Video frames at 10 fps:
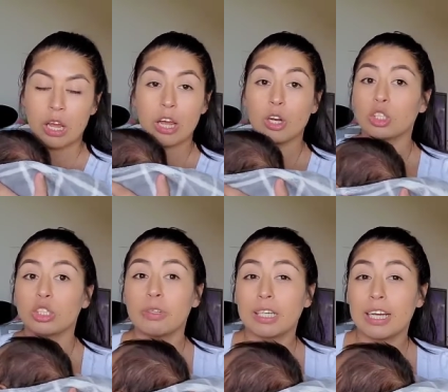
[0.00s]
And also
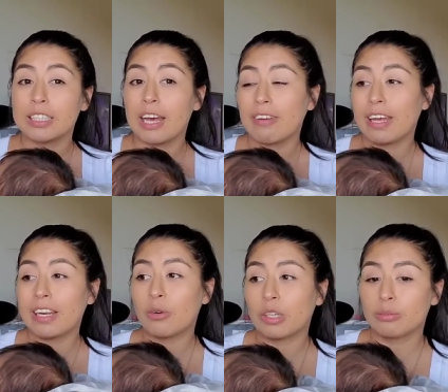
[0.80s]
if you guys have
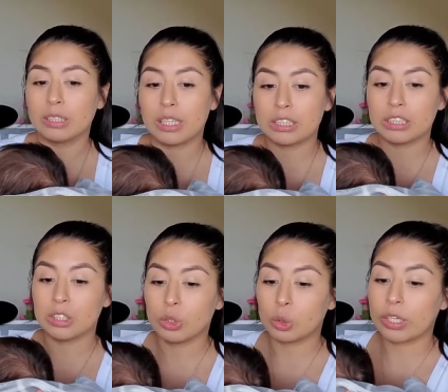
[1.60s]
any recommendations
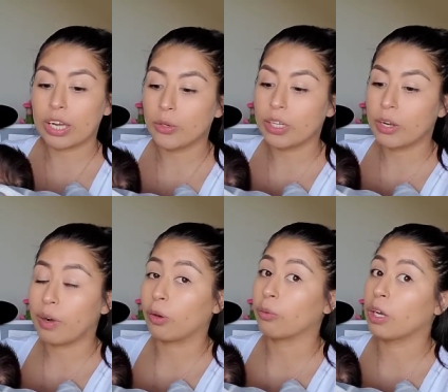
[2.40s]
to carry
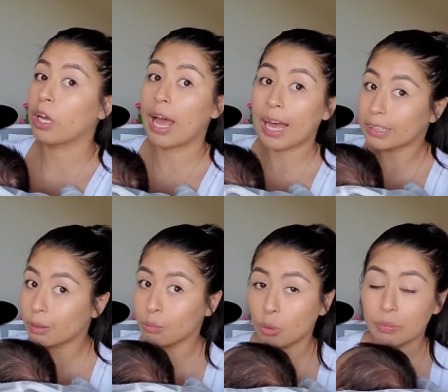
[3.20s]
around at the
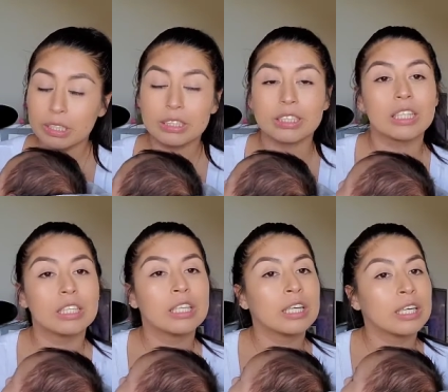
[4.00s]
moment,
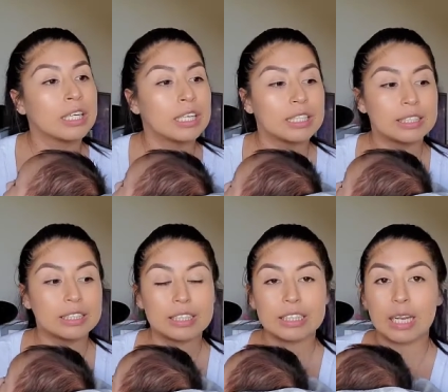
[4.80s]

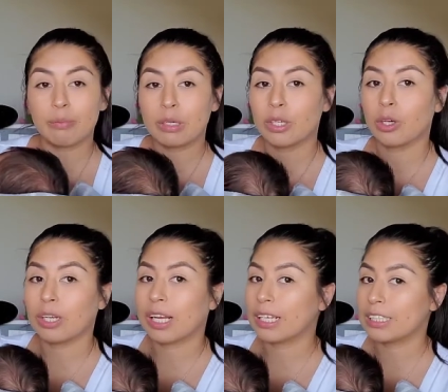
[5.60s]
just let me know.
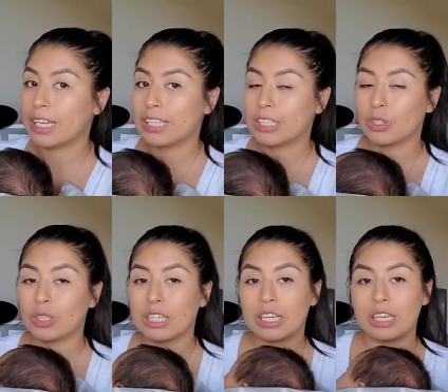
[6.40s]
Like I said, he's
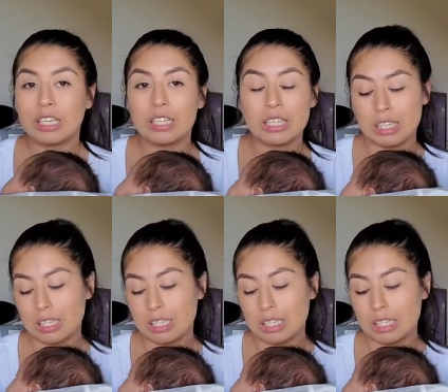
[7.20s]
only...